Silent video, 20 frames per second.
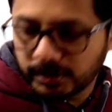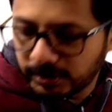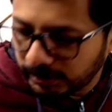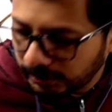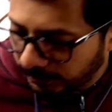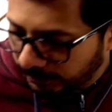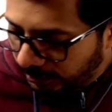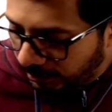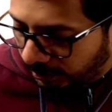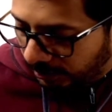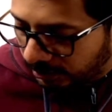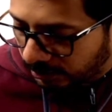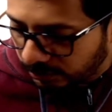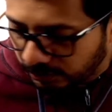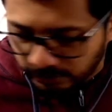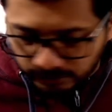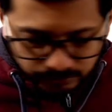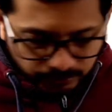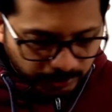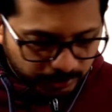Okay,
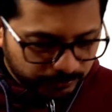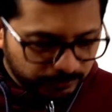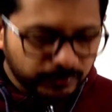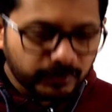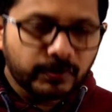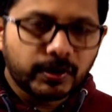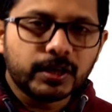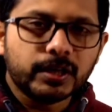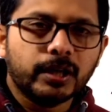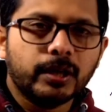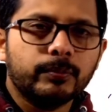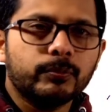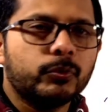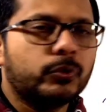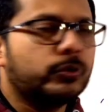so what I am